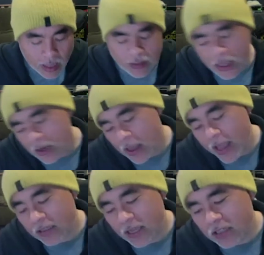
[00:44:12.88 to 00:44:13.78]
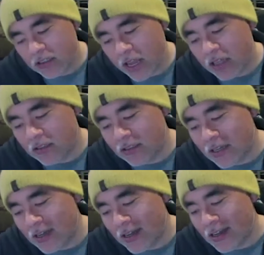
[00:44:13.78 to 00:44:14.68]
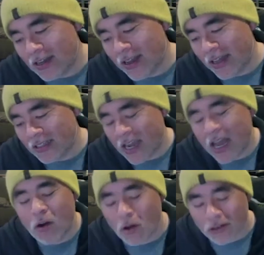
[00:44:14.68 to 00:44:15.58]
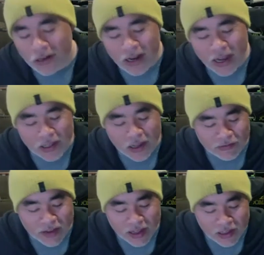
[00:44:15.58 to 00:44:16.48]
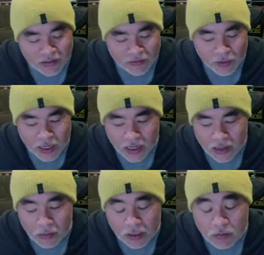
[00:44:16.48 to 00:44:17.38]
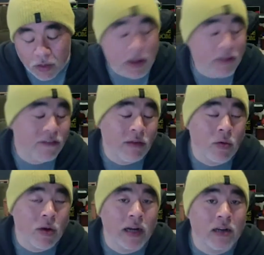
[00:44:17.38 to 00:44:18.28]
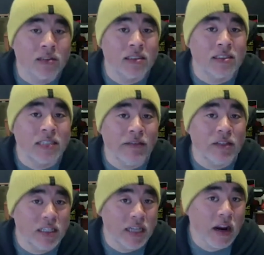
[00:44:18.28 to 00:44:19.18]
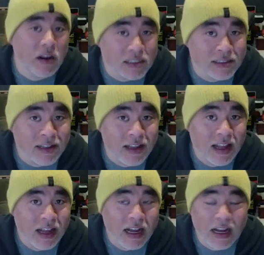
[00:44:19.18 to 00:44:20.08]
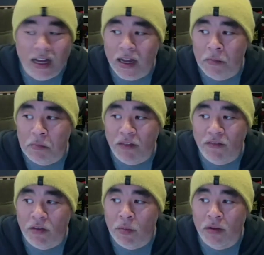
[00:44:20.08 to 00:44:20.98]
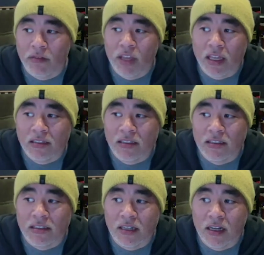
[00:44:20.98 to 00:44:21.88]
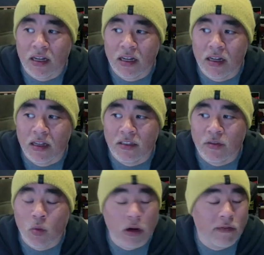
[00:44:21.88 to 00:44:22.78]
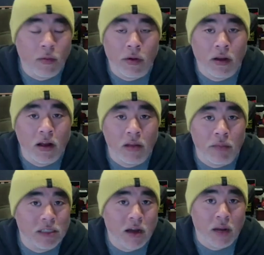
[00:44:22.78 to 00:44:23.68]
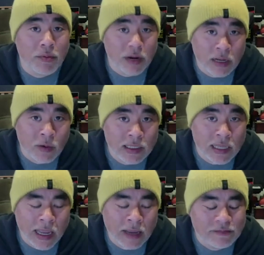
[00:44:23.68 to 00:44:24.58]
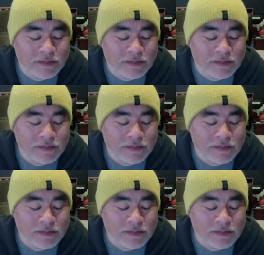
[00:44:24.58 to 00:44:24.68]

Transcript: then as I got older, I loved reading other books. One of my favorite writers is David Sedaris. My favorite book of his is this wonderful book called Me Talk Pretty One Day.